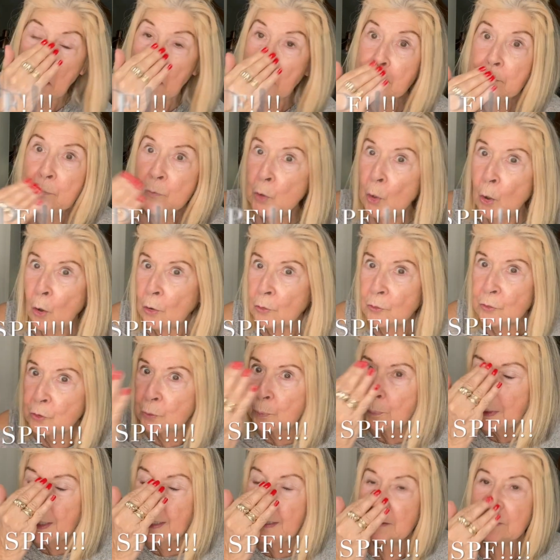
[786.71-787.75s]
I'm
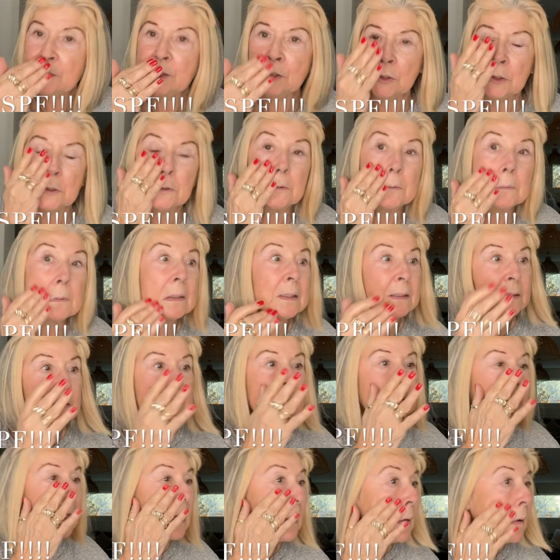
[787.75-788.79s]
not paid to do
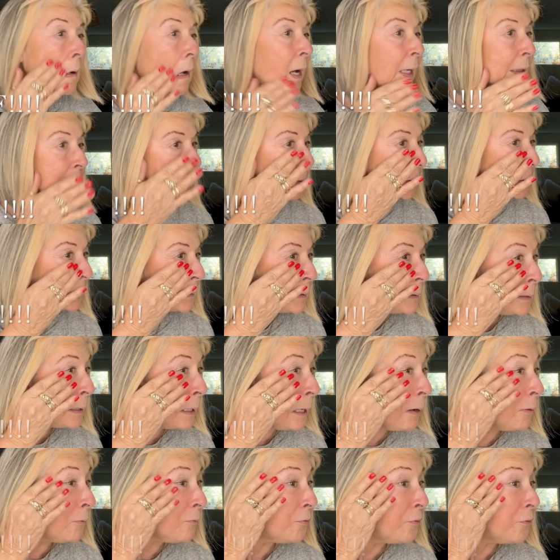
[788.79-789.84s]
this. I just
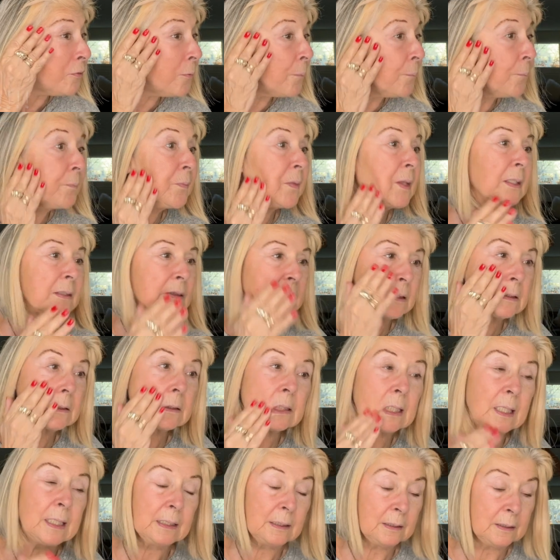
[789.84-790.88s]
love this
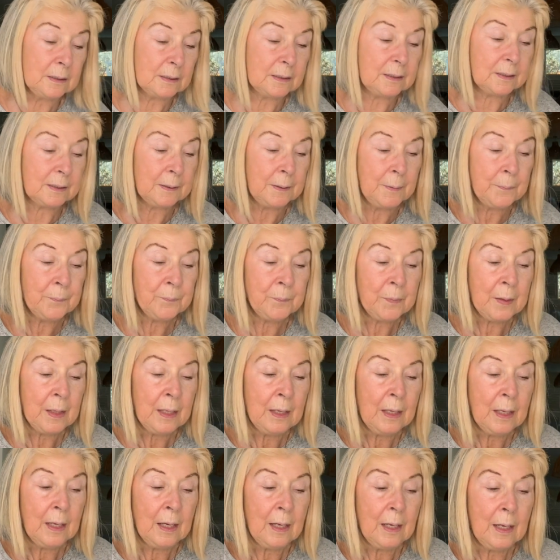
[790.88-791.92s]
tint.
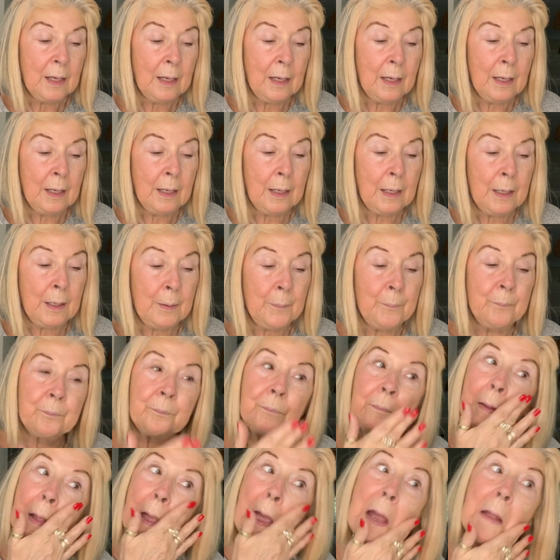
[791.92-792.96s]
And
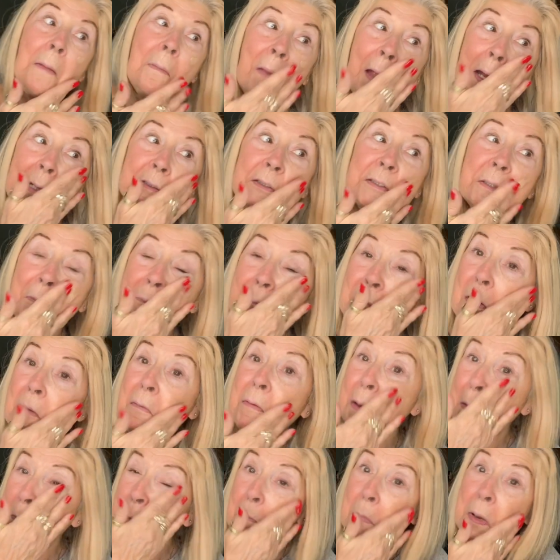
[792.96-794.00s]
that's the
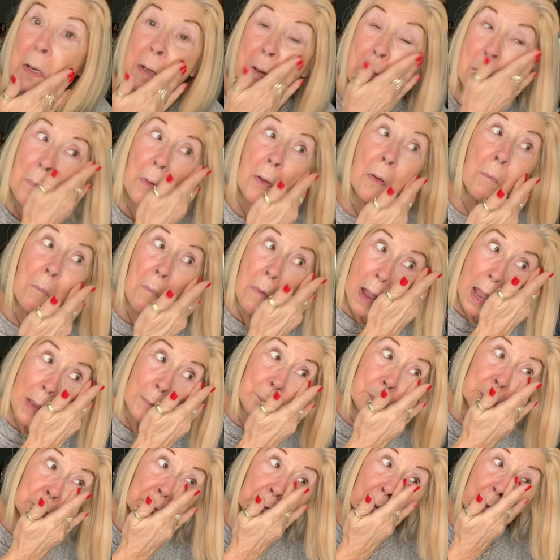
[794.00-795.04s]
very minimum I
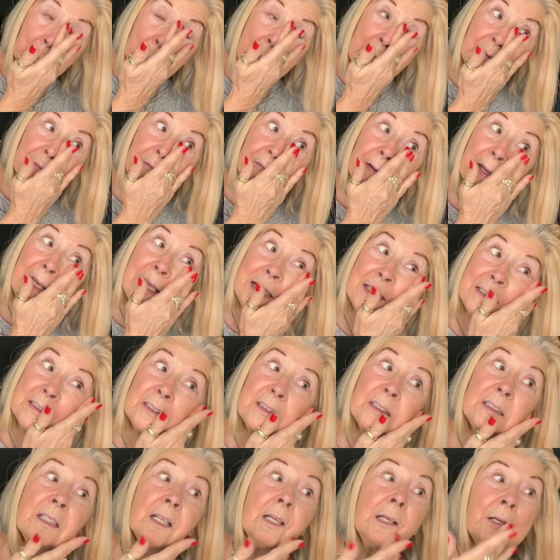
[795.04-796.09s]
put on my
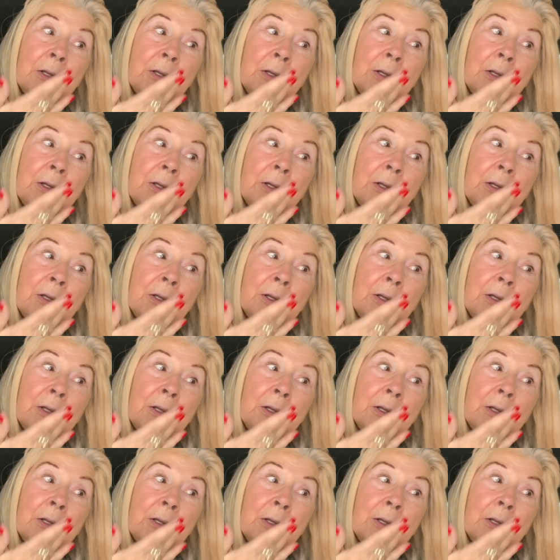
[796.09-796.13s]
face.